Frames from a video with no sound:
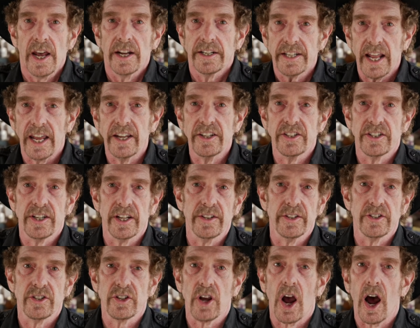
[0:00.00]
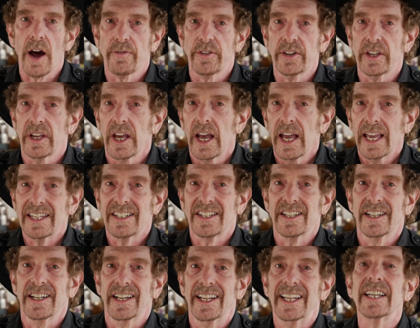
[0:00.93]
Tasting this coffee is
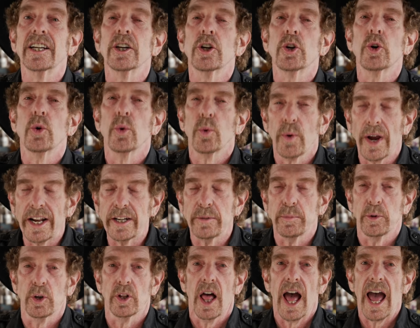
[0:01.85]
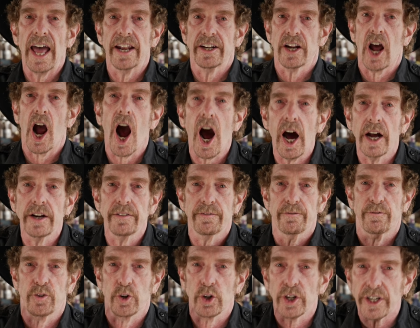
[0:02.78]
an incredible and
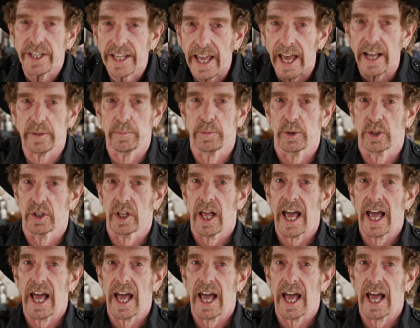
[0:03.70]
unforgettable